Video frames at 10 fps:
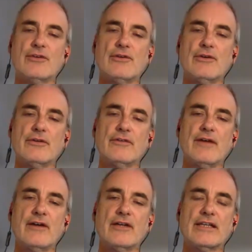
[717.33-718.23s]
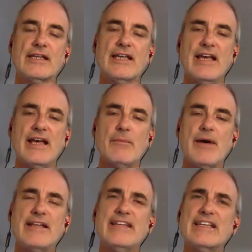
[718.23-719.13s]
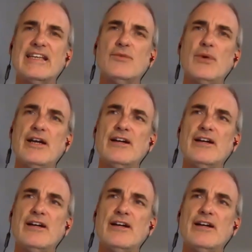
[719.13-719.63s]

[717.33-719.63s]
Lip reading: and to the coronavirus. And this is